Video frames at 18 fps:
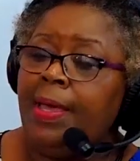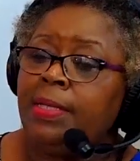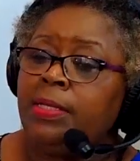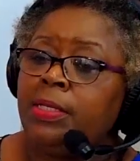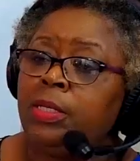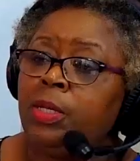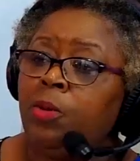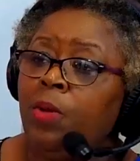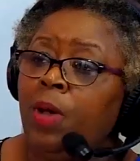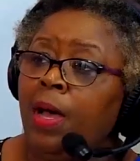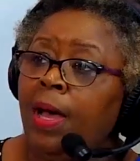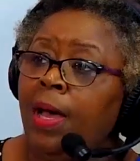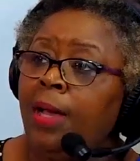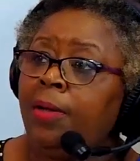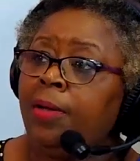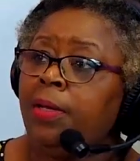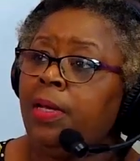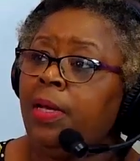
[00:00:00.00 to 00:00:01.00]
And so
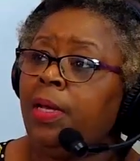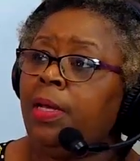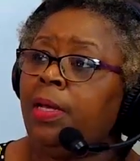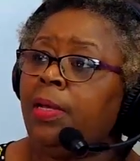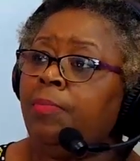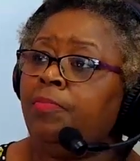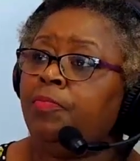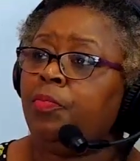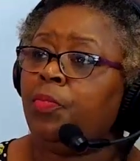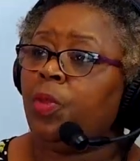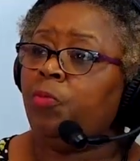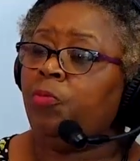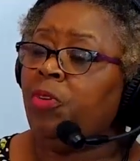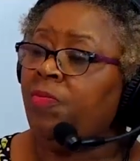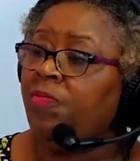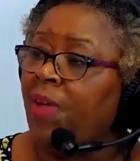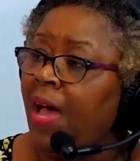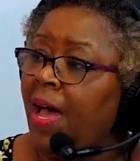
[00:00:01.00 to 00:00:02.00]
I
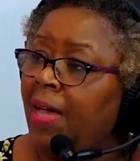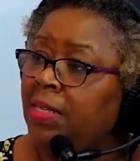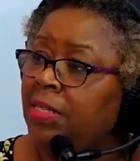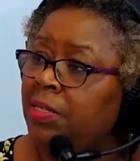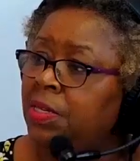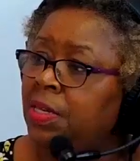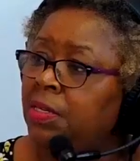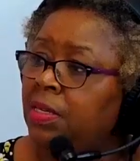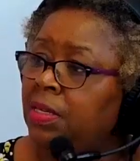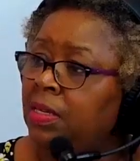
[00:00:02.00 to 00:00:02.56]
revised it,